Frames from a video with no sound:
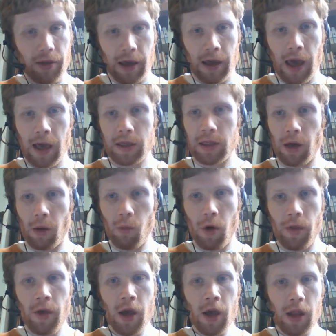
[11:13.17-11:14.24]
They get
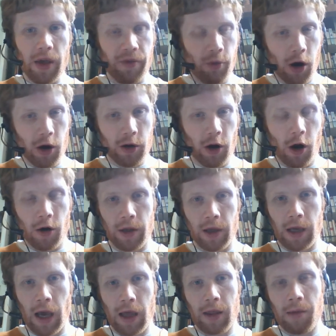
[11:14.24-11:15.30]
someone, they've worked hard to
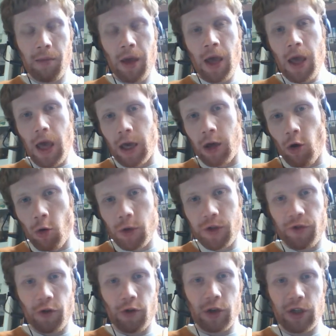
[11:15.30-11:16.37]
get them, it
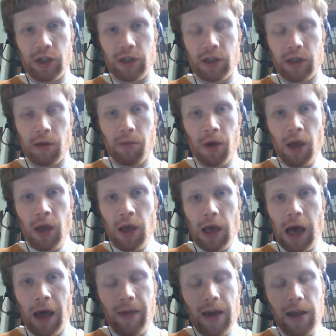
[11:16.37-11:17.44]
goes through the system,
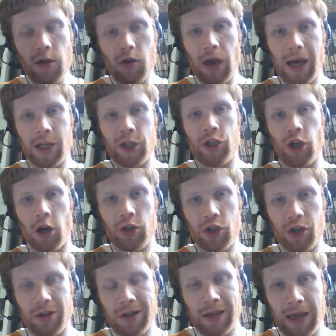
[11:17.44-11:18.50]
and then you get a
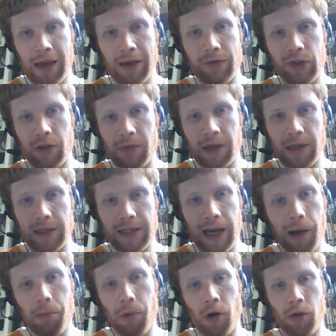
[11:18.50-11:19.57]
judge that gives them a
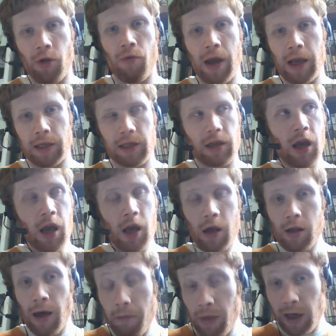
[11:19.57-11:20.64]
tap on the wrist.
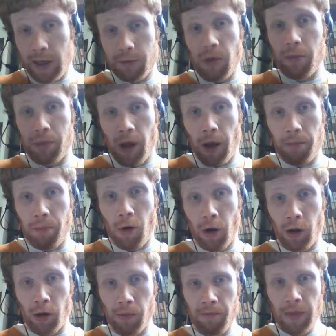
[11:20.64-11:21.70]
That makes my blood
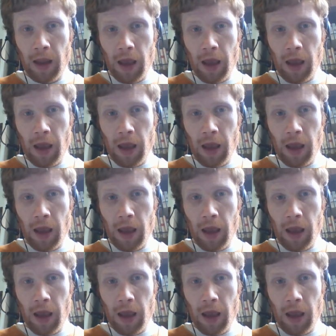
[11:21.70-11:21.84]
boil.